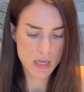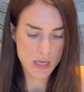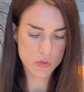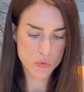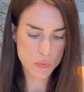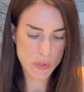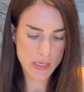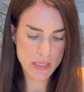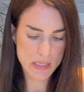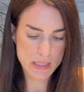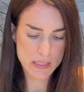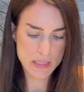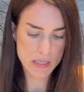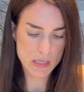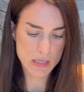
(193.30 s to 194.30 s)
There
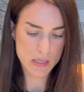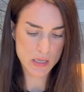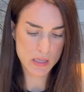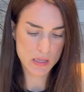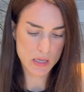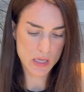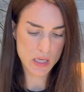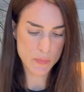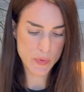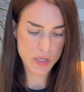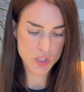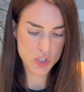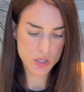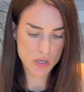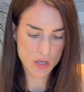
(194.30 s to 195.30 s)
is in the
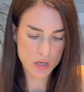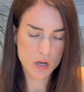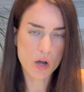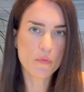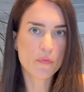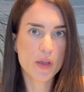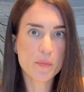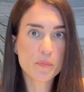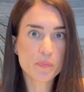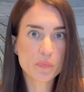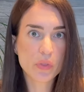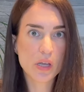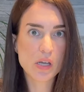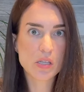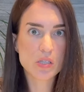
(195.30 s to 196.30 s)
image coffee,
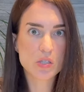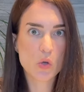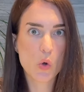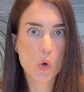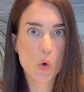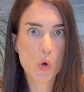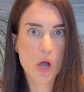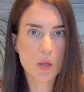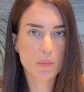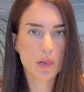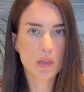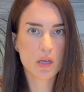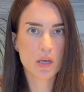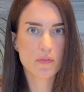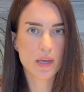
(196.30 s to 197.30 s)
so I
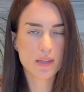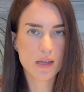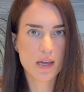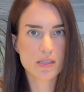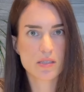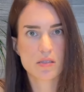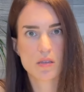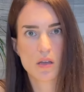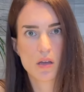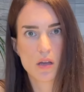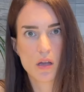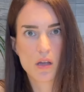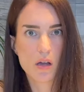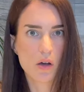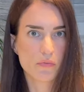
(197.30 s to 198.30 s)
believe it has
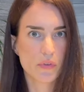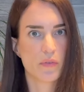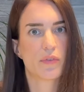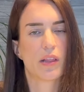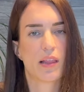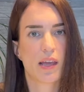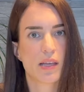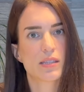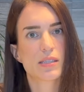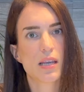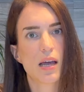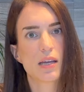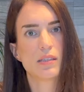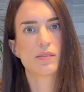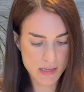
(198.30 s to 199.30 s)
coffee filling
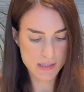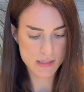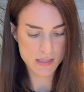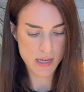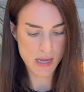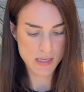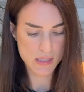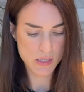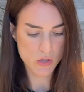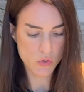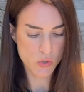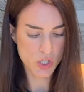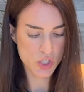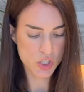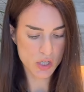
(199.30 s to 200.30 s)
inside. It says
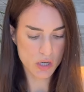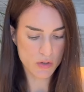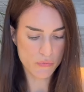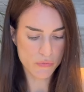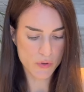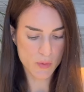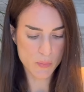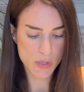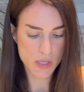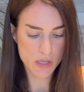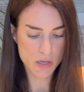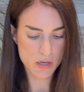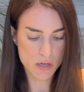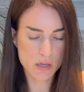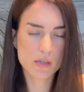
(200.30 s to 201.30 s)
original from
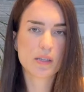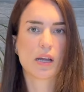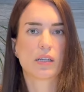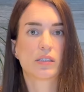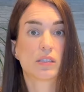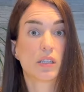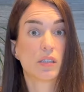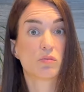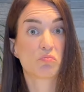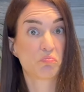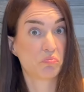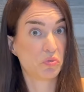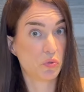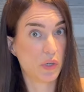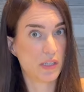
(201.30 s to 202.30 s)
year
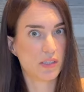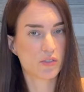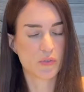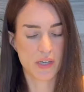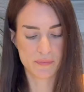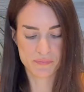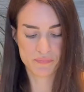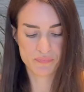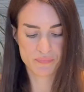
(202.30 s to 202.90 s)
1923.